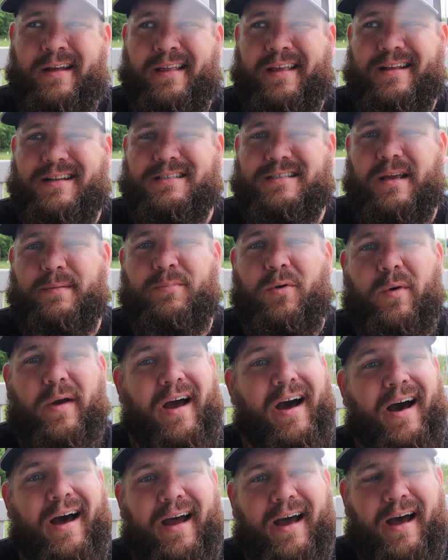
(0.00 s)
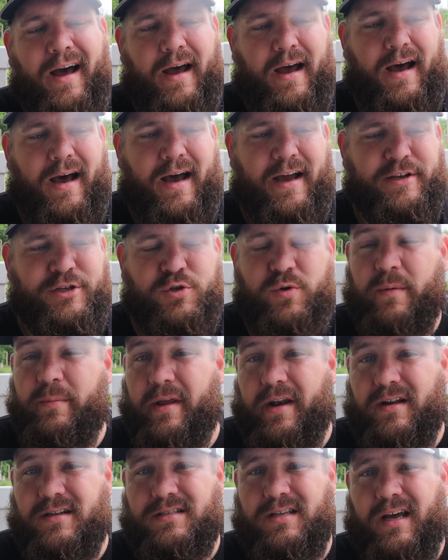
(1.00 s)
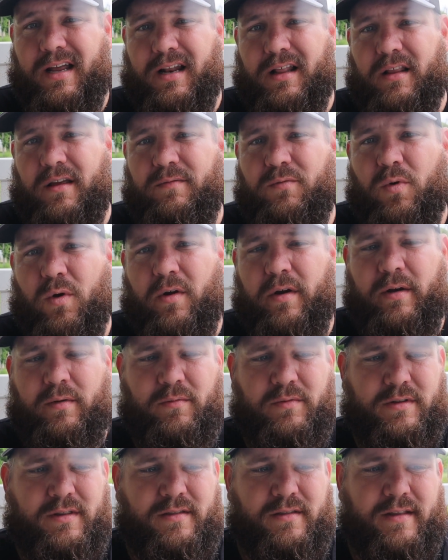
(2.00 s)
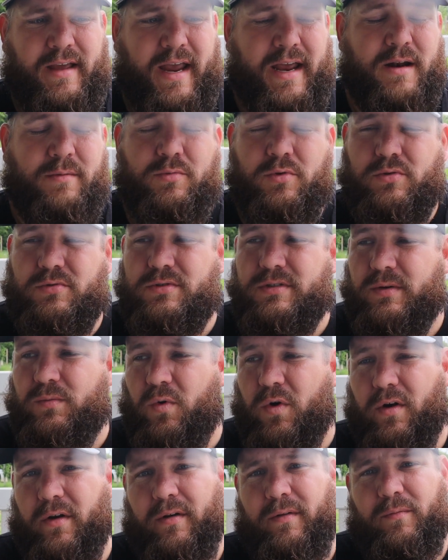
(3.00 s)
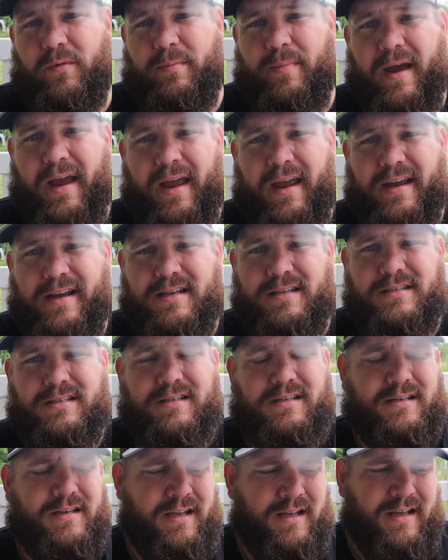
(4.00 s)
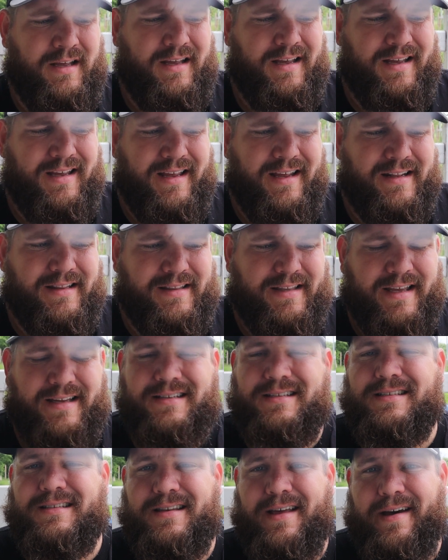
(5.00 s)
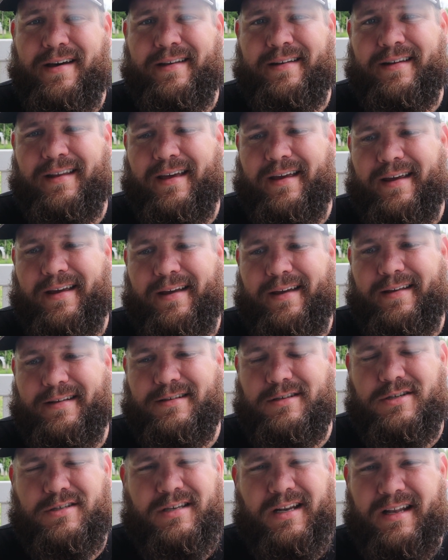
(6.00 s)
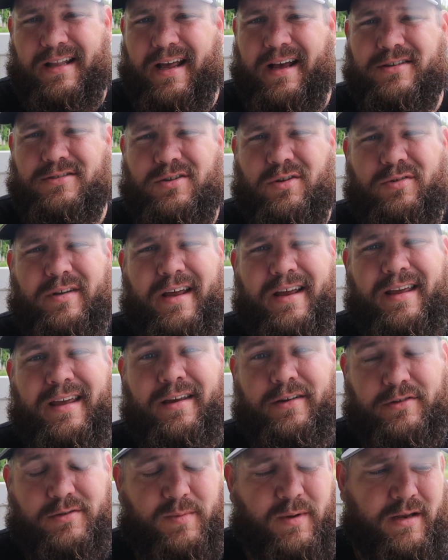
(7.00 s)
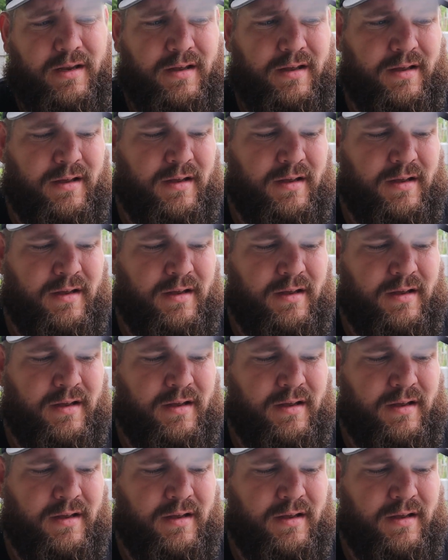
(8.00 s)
At the same point, I enjoy being outside. I love working with animals and working with my hands and getting things done. Like, just sitting in the house all day kills me.